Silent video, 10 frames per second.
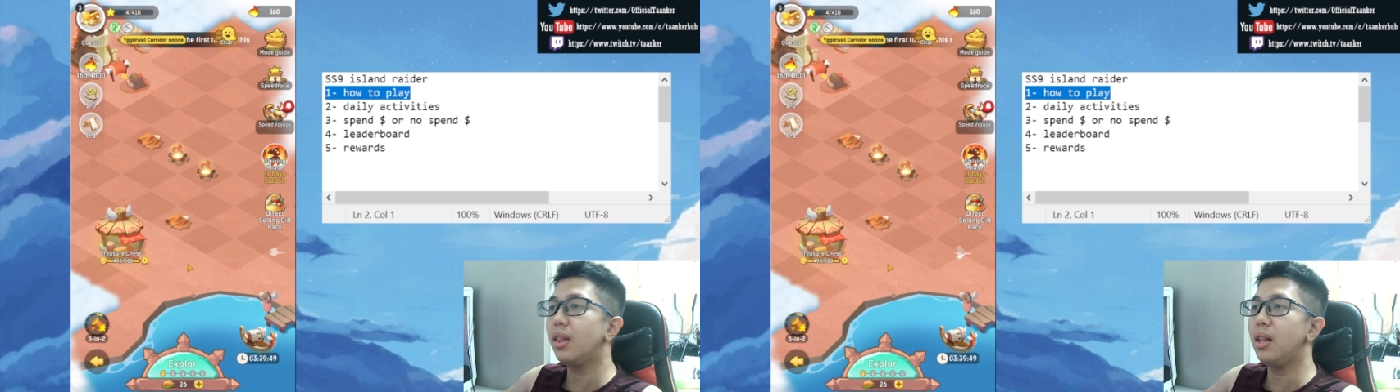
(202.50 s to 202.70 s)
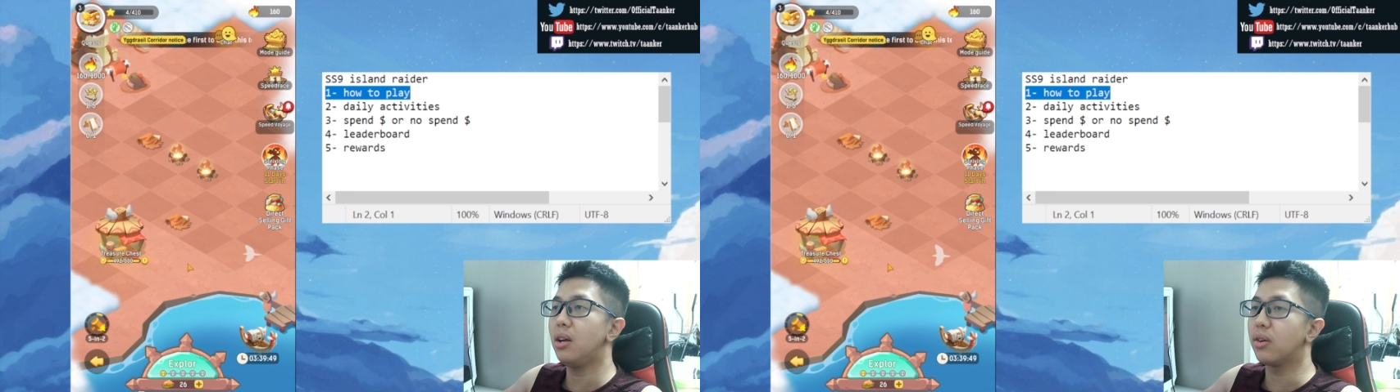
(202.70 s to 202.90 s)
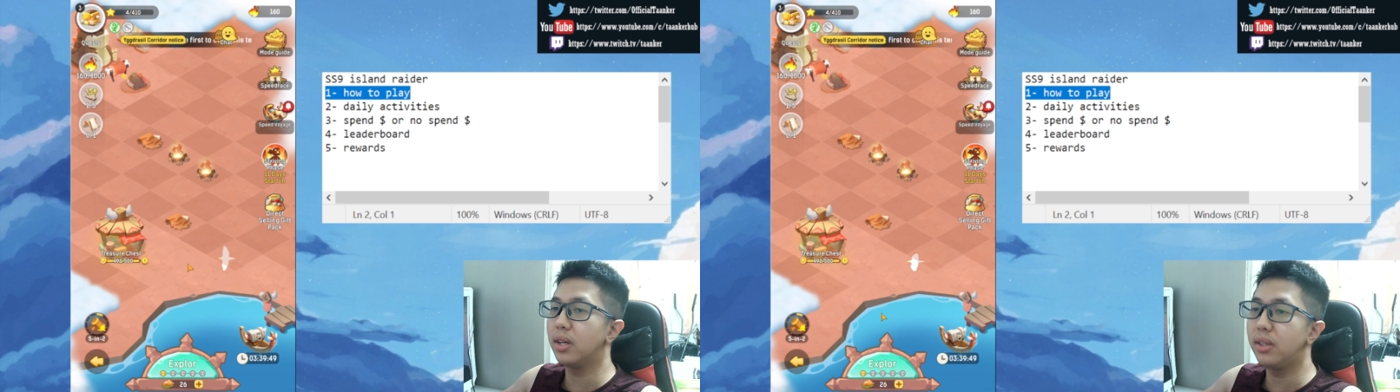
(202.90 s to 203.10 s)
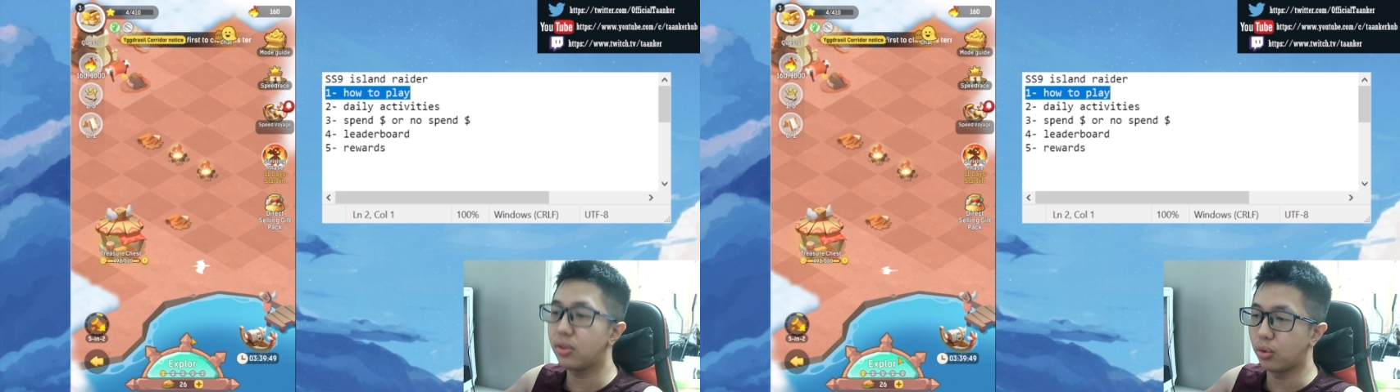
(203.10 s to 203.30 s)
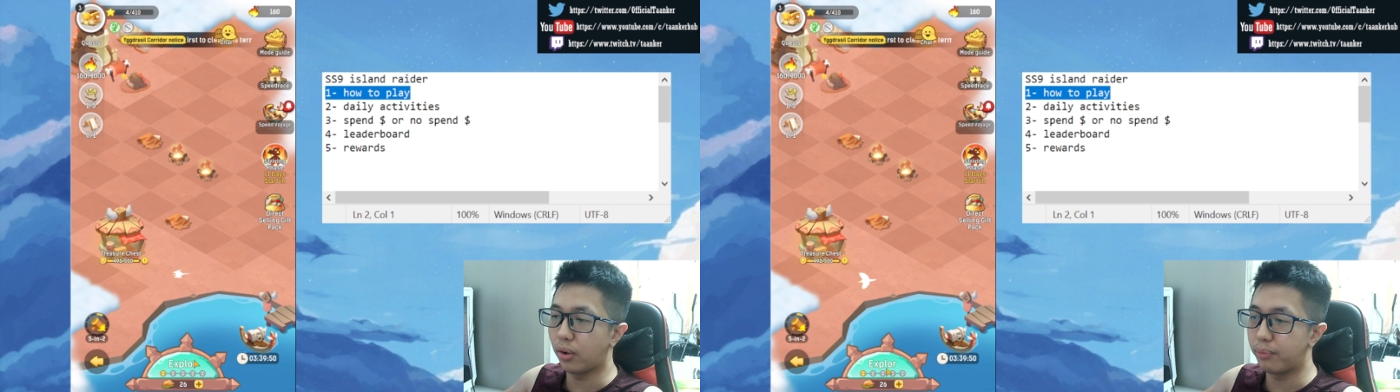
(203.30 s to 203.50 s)
Okay,
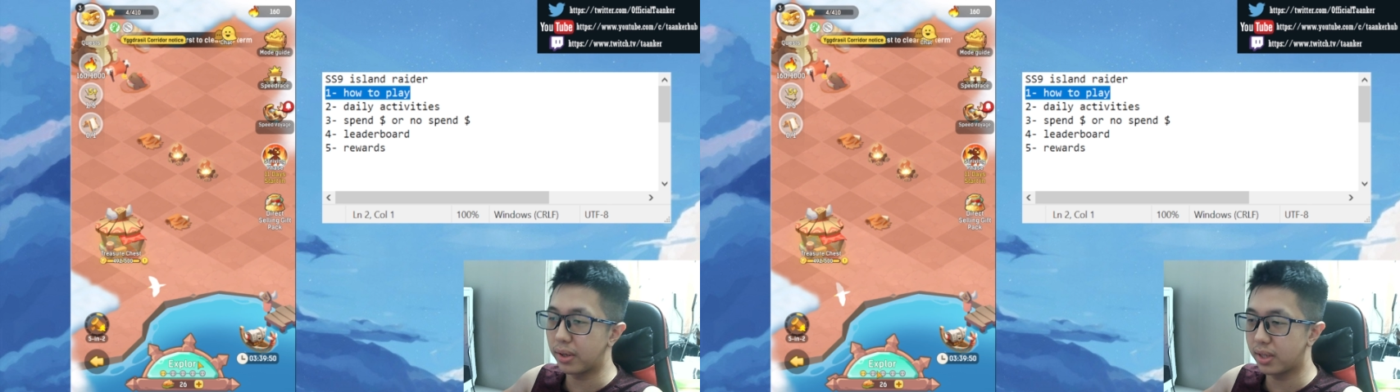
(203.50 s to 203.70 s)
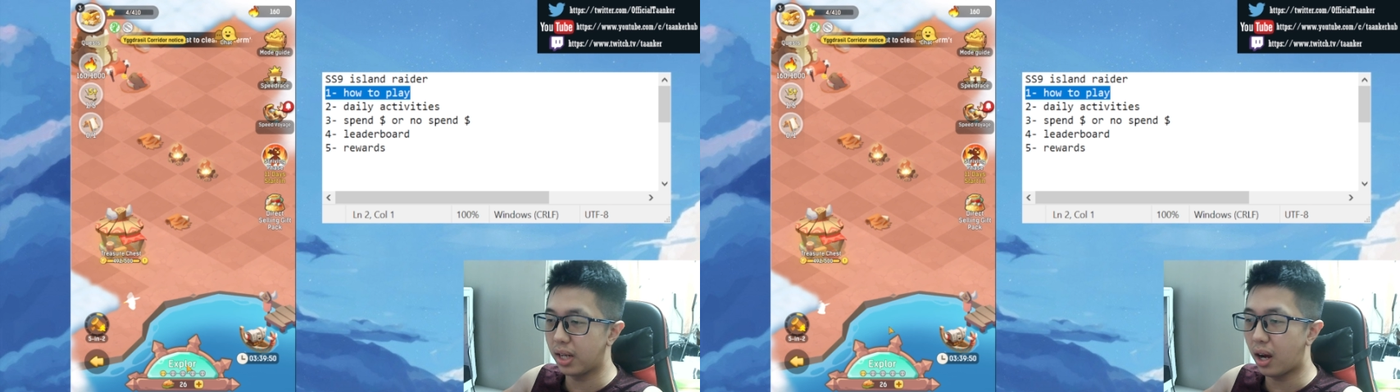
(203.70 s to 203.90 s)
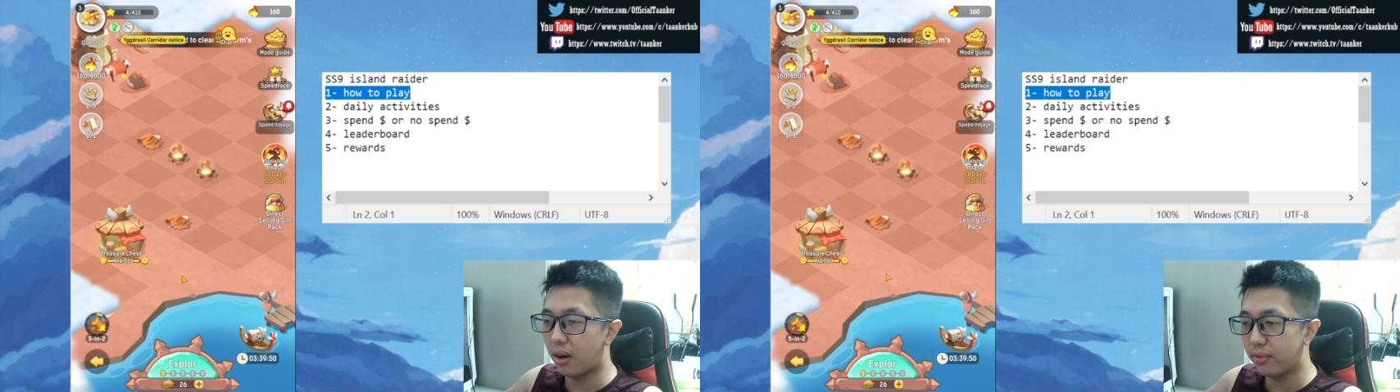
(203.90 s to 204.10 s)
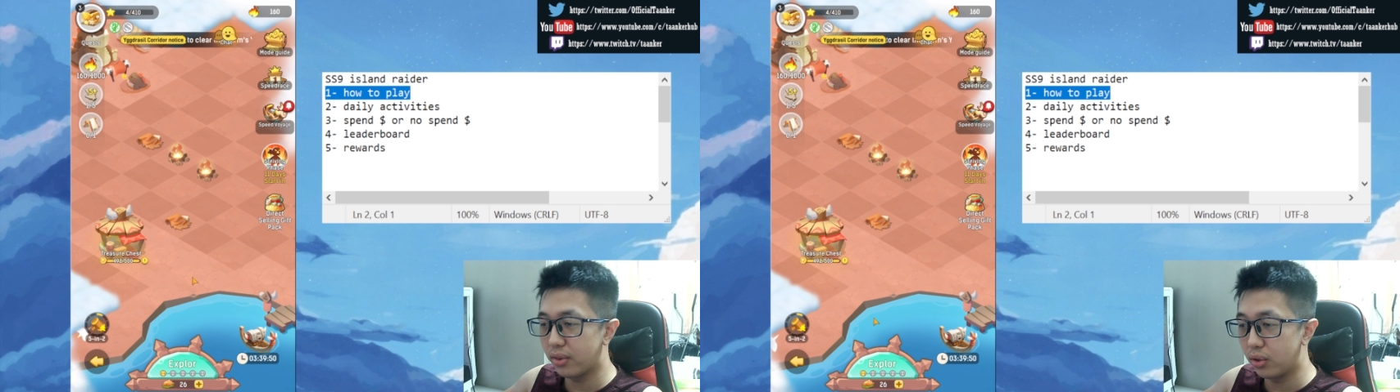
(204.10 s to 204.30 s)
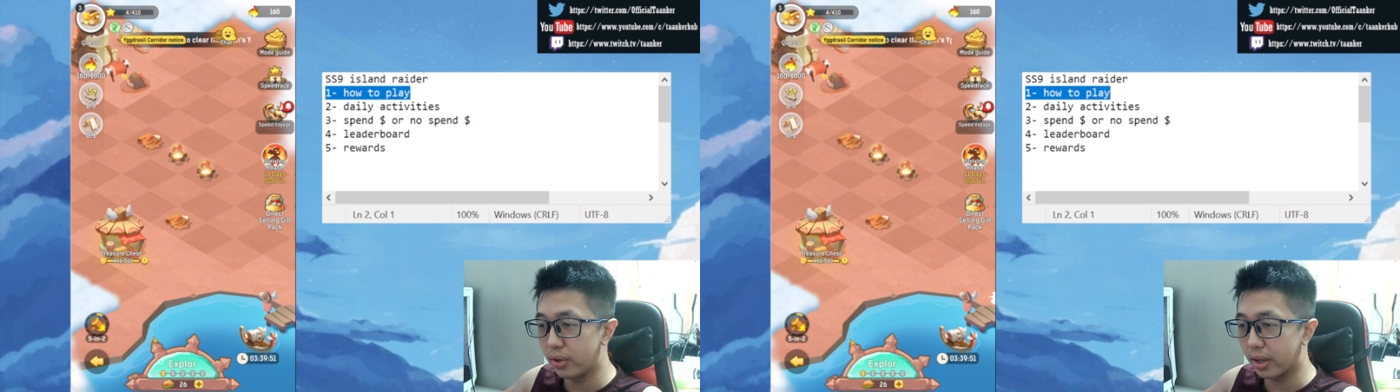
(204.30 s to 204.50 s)
so basically
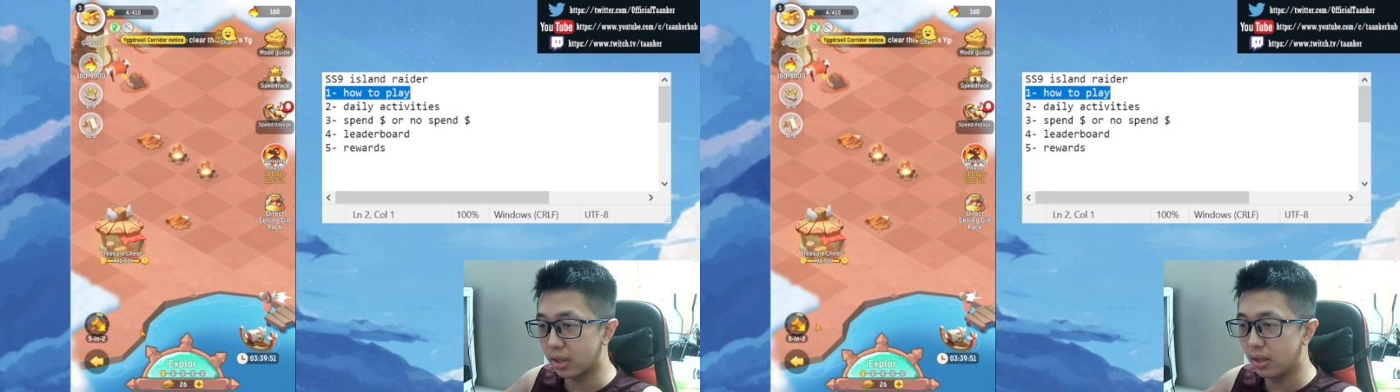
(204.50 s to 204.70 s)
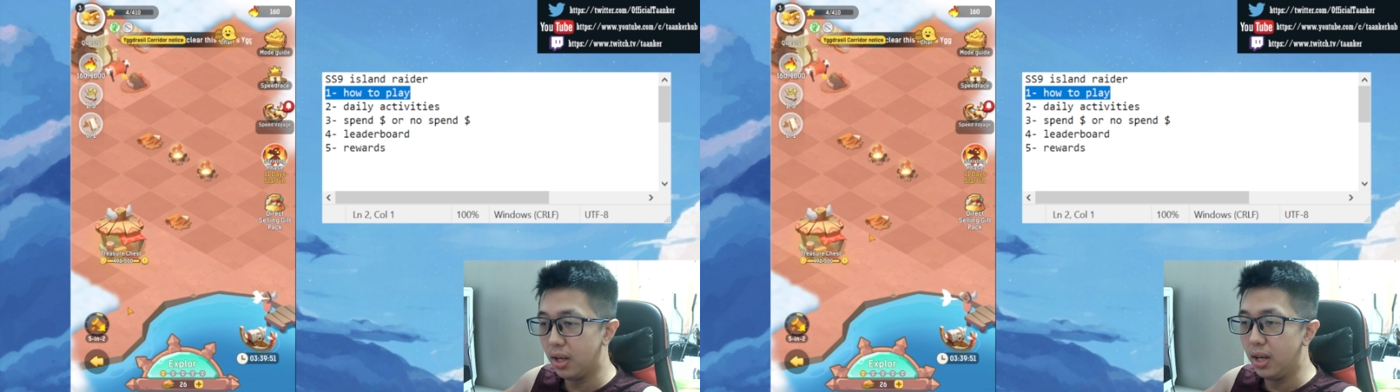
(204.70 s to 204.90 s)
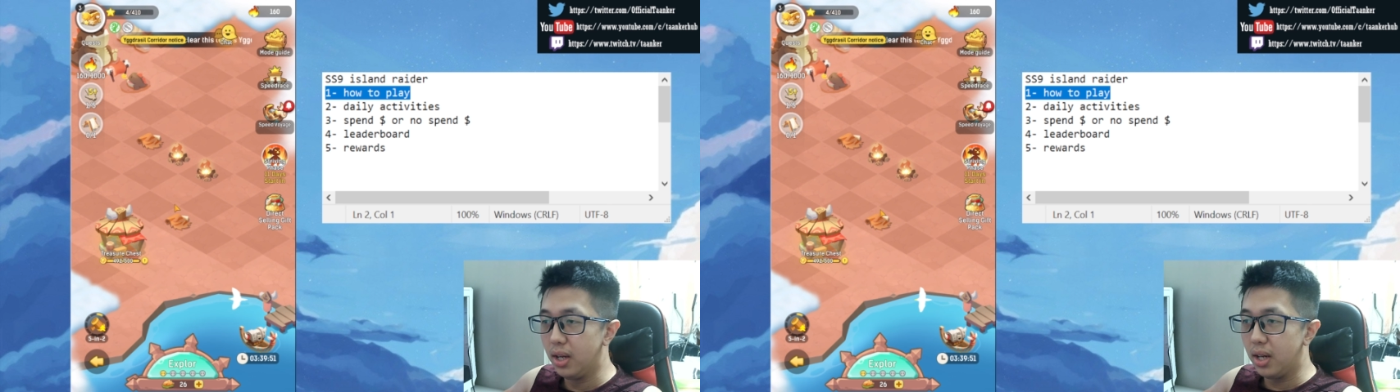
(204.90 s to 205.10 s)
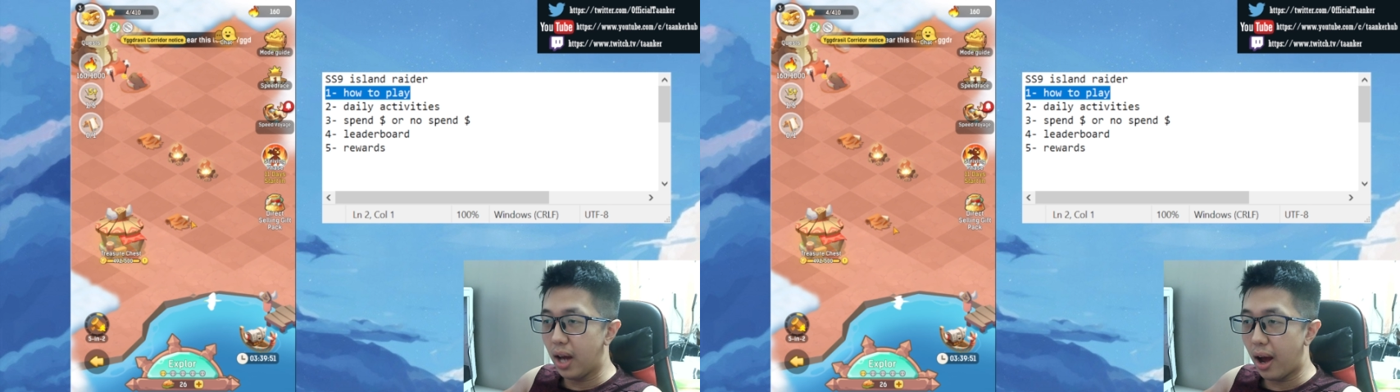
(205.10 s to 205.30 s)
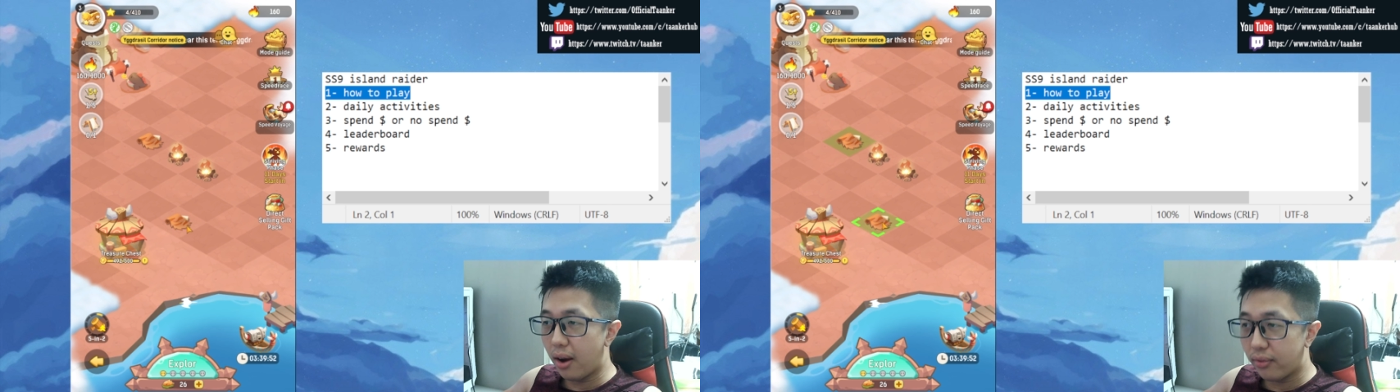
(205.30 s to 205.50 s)
after
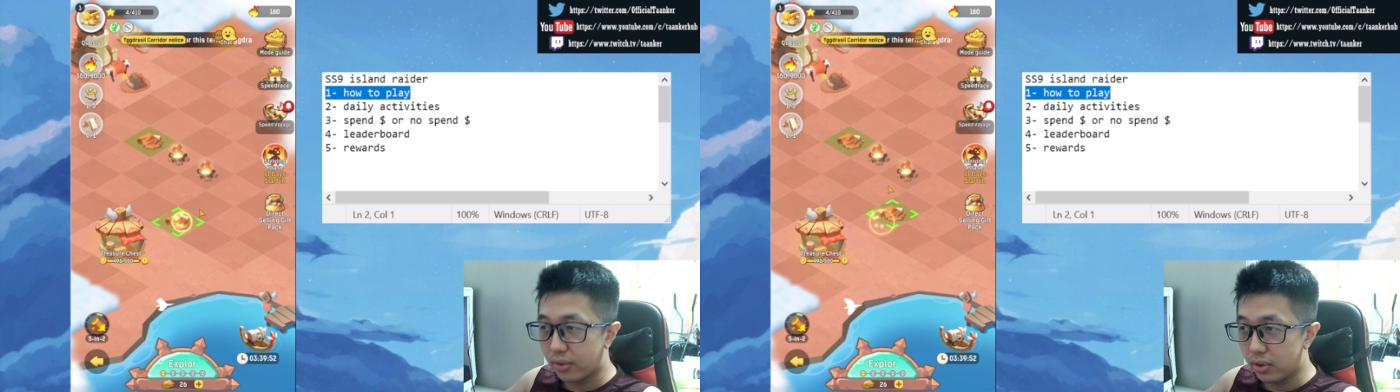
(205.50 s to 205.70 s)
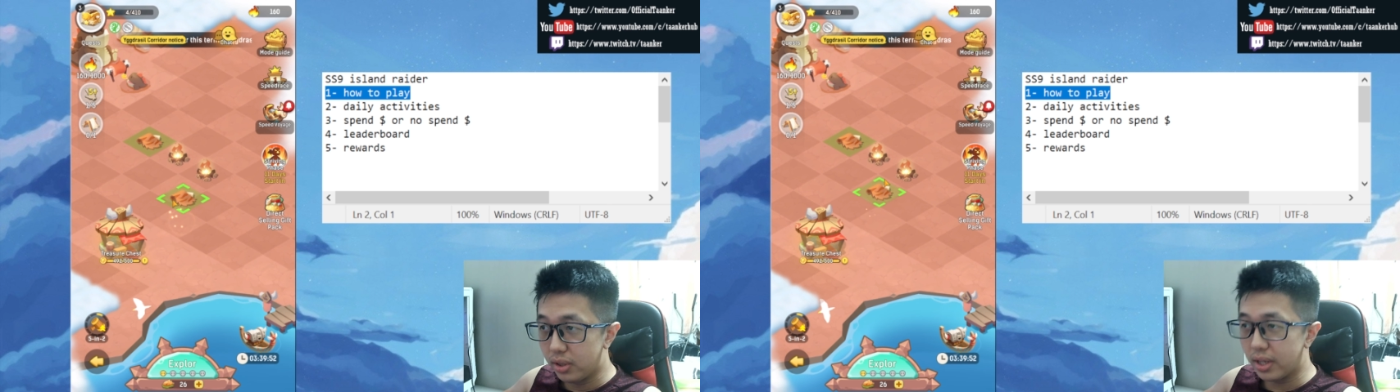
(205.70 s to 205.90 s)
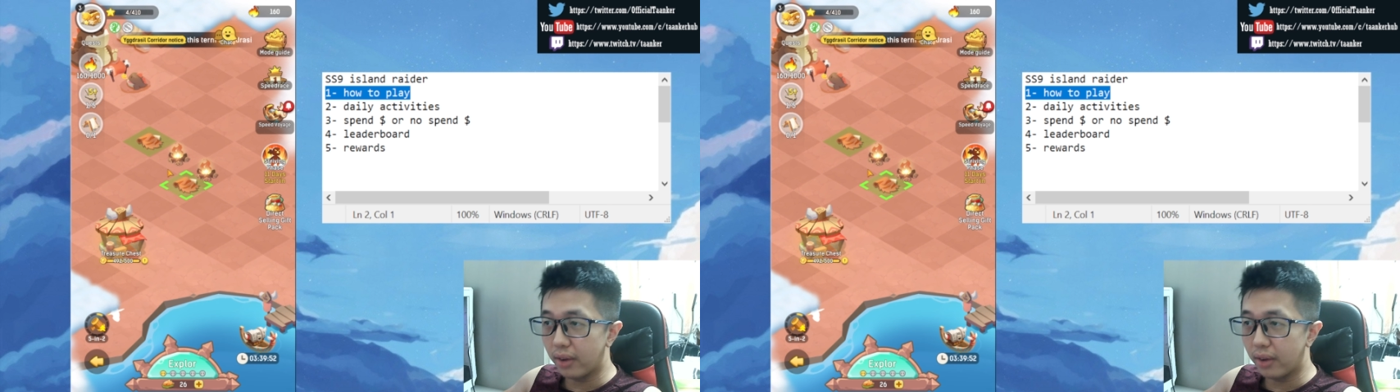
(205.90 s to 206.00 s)
you